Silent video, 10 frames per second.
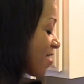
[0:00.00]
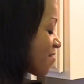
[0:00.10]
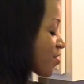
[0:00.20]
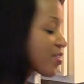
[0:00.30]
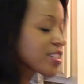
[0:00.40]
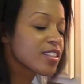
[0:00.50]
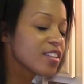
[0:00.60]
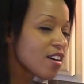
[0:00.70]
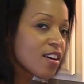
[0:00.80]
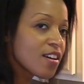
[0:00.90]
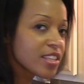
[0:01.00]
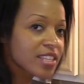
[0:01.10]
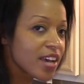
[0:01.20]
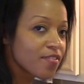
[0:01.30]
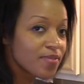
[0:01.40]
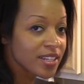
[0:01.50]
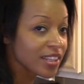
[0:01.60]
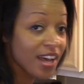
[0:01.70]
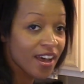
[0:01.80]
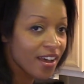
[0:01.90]
For as long as I've been
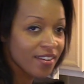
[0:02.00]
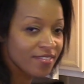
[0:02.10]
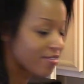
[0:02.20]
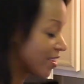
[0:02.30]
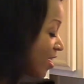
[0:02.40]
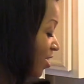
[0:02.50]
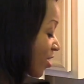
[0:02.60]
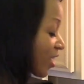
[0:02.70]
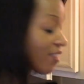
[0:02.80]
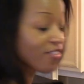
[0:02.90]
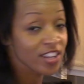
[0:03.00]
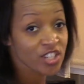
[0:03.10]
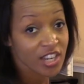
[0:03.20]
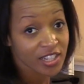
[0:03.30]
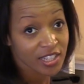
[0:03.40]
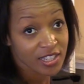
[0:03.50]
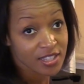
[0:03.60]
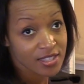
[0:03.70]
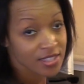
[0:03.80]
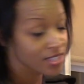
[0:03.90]
alive, cooking fresh
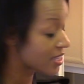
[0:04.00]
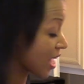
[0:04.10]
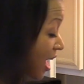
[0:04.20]
onions